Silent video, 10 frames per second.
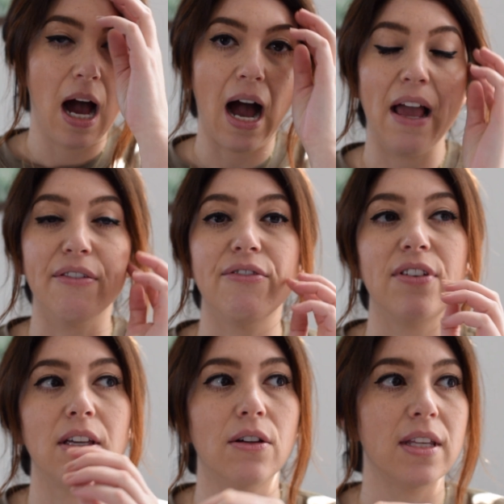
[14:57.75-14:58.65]
I
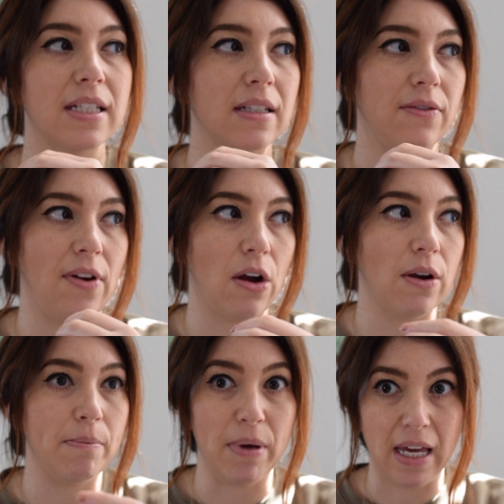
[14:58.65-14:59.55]
feel this is
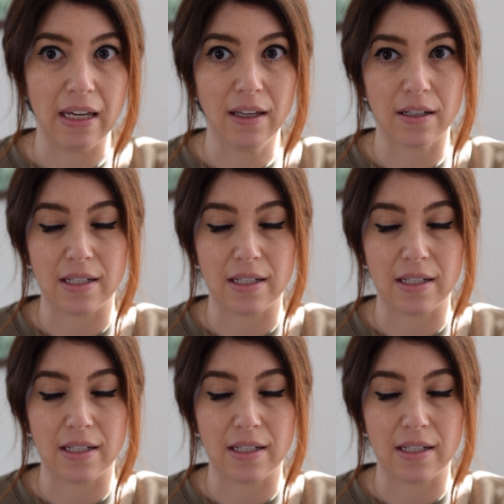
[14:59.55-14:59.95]
very big